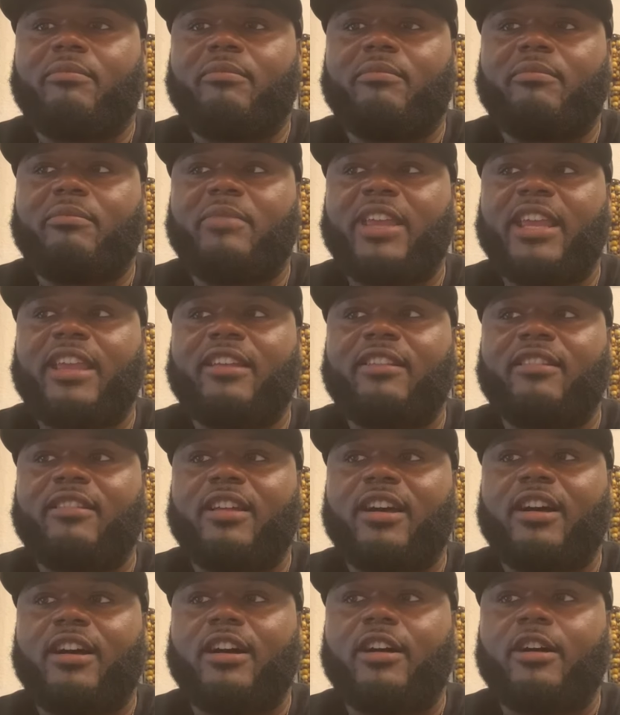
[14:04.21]
being
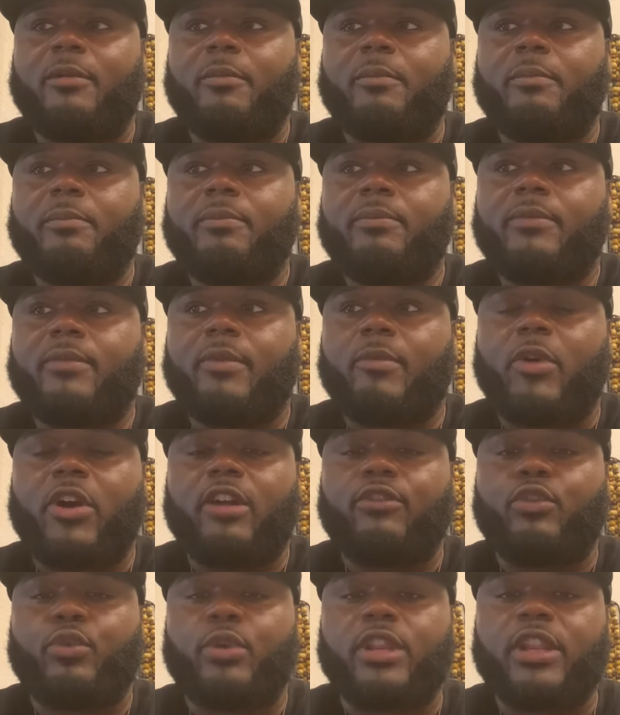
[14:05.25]
part of a
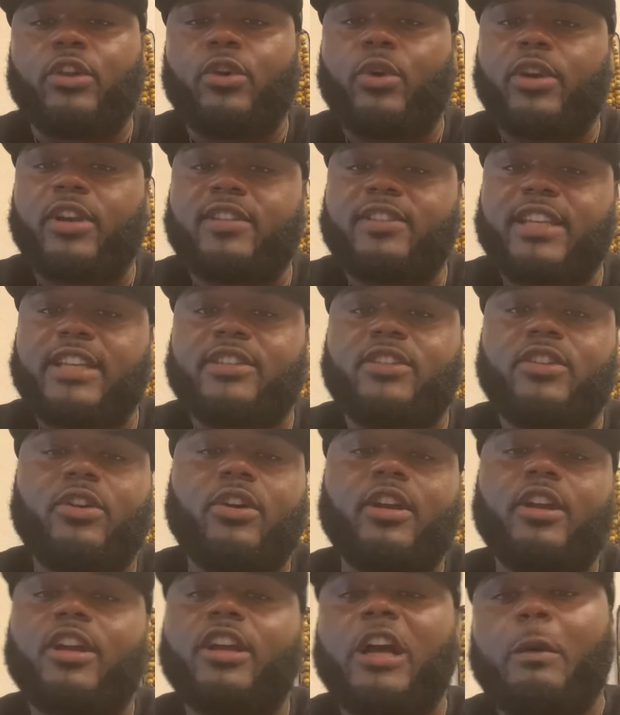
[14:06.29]
Greek letter organization, you're
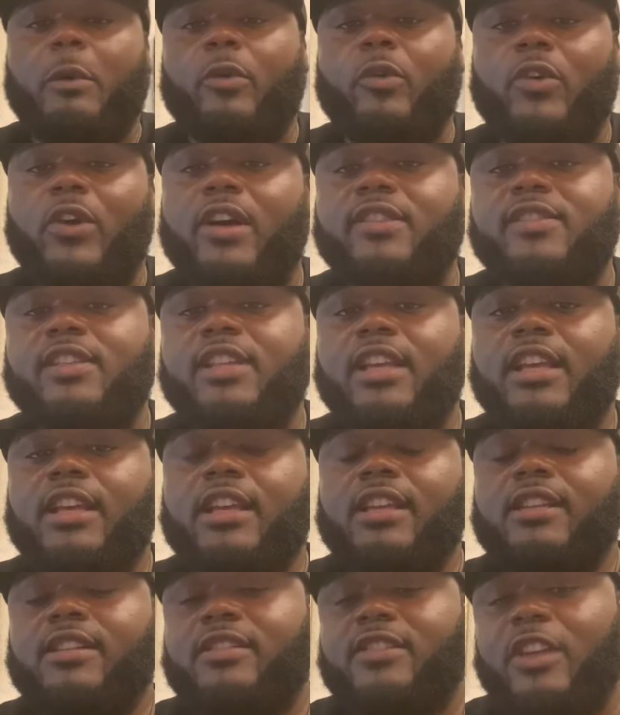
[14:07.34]
gonna come across
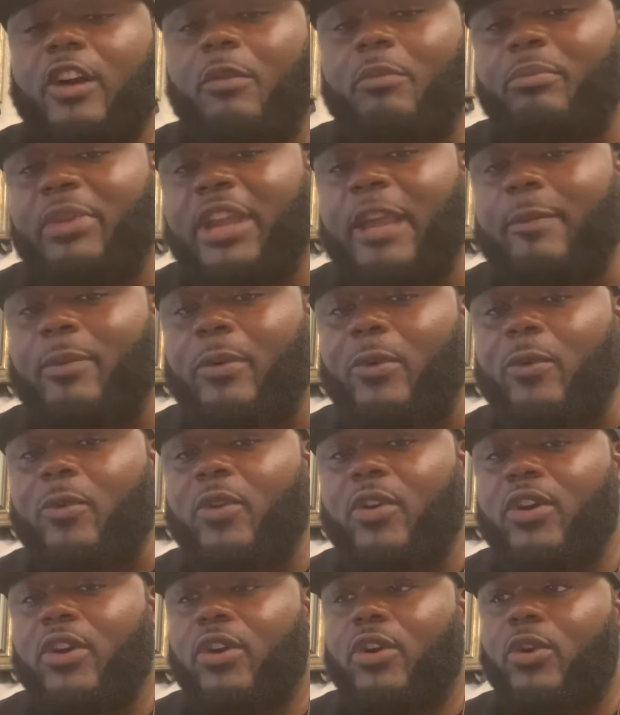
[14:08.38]
some people
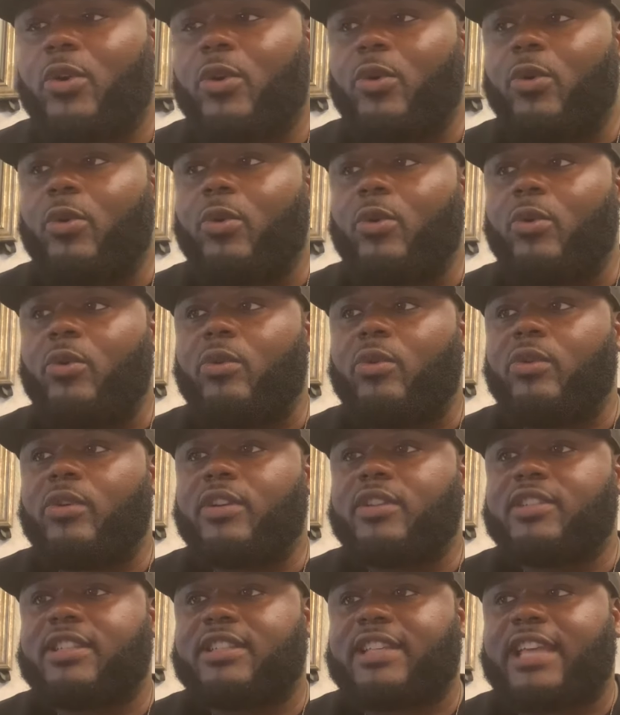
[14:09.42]
who
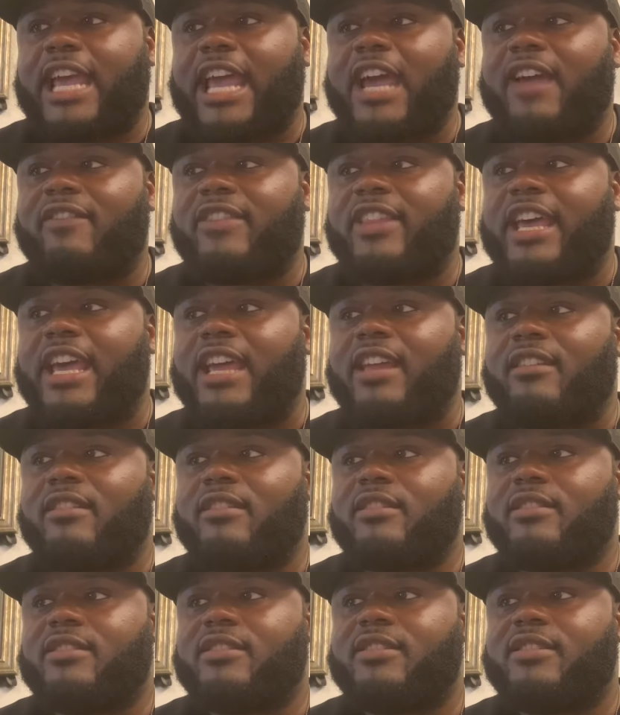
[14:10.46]
just have that
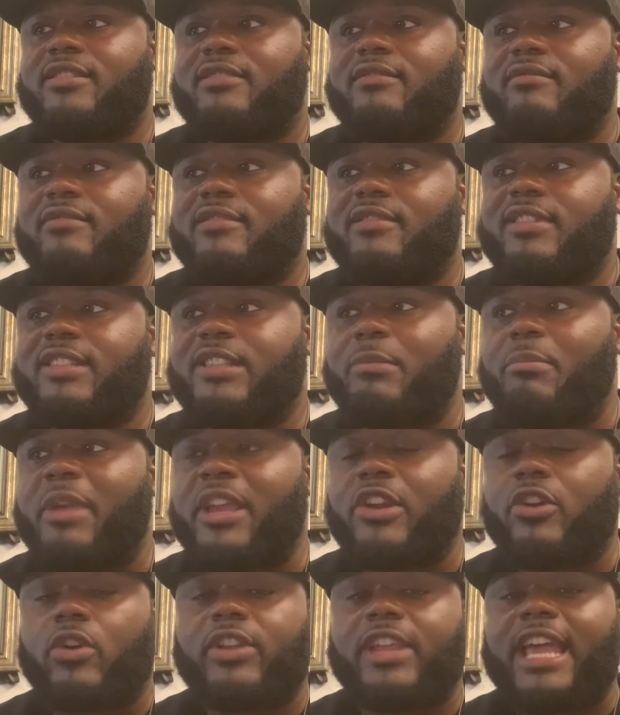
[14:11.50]

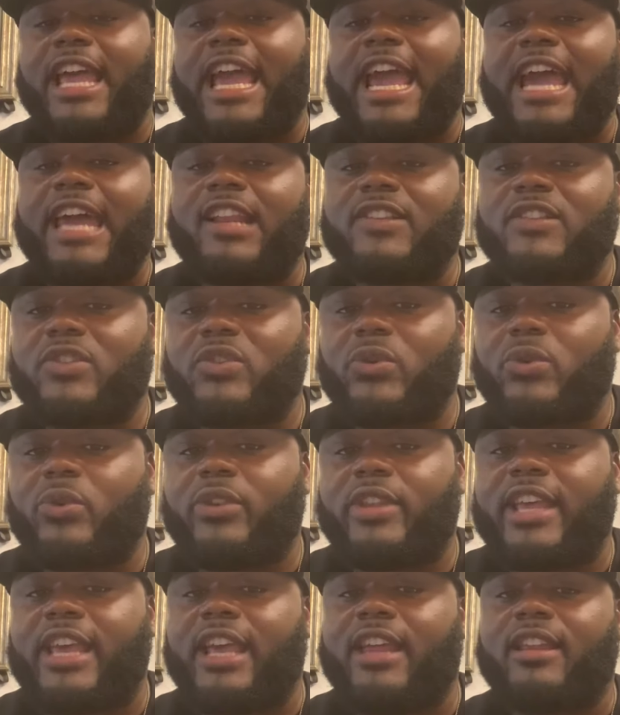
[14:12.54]
demeanor or that attitude
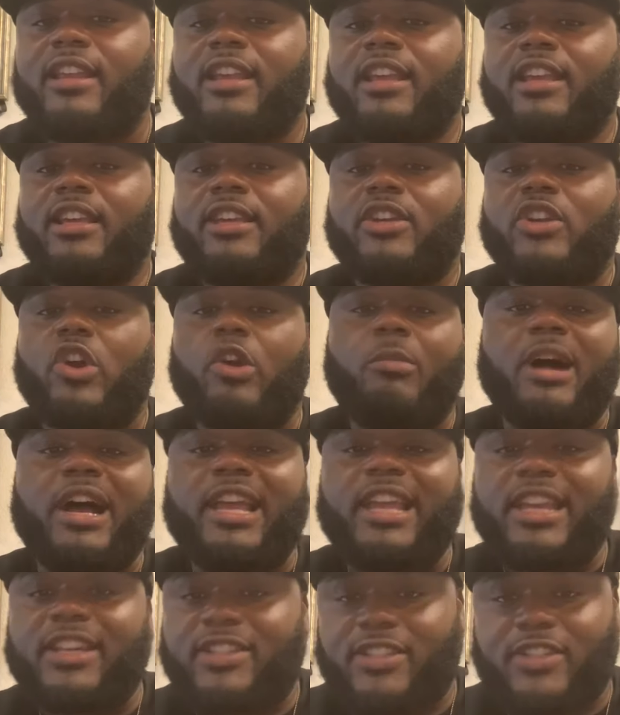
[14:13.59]
that my
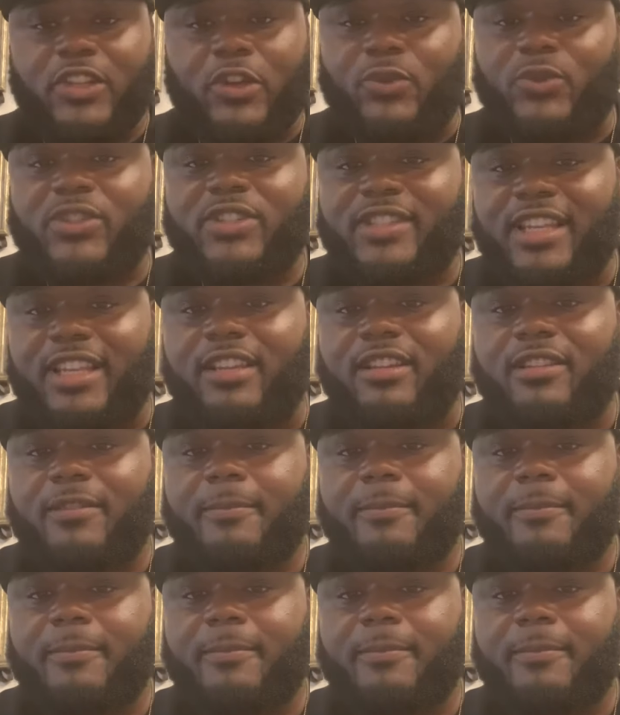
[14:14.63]
ish don't stink,